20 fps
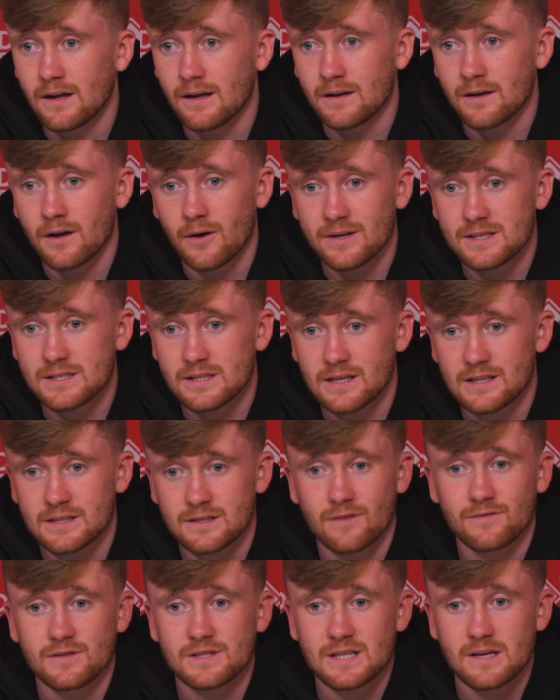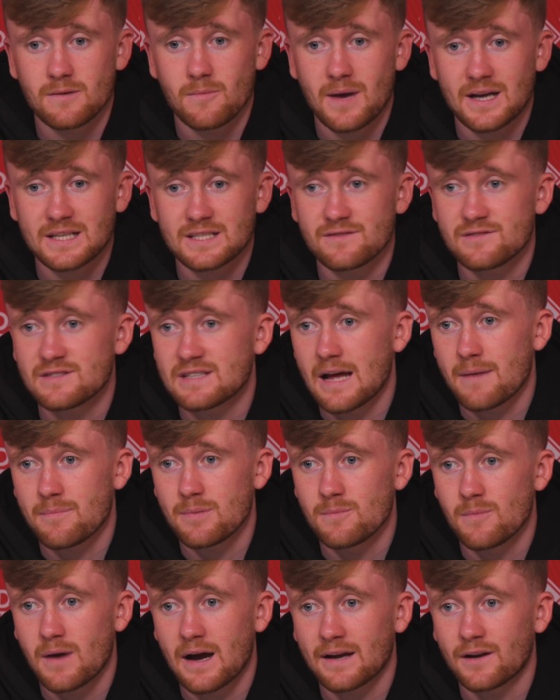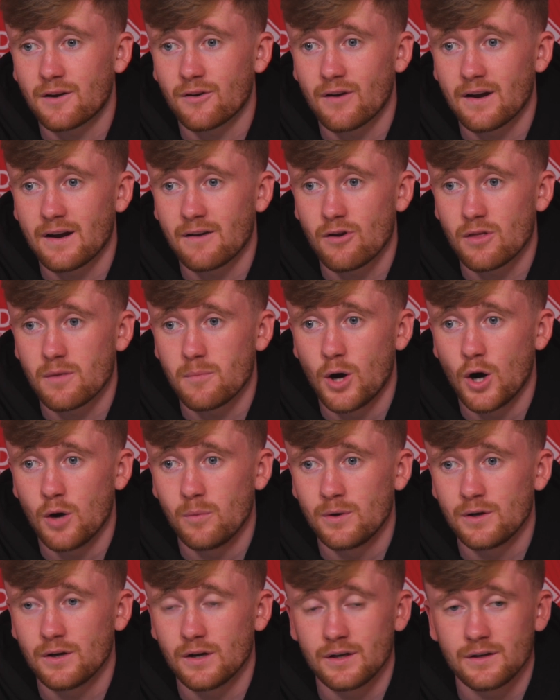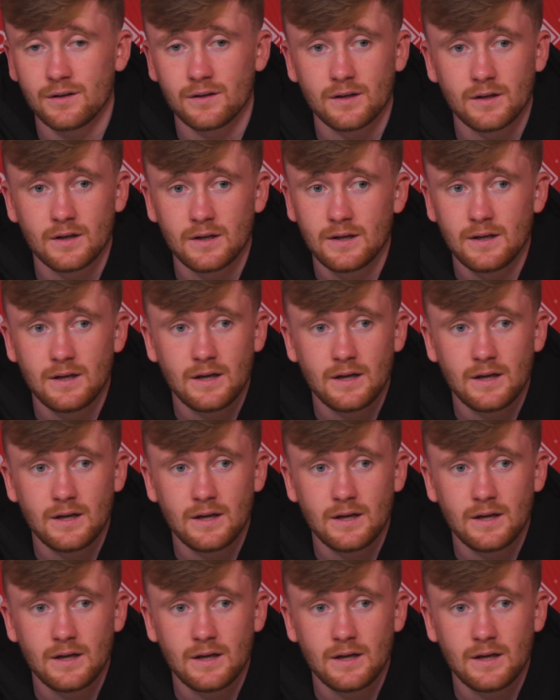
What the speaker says: You know, it's obviously a massive step in my career at the moment, and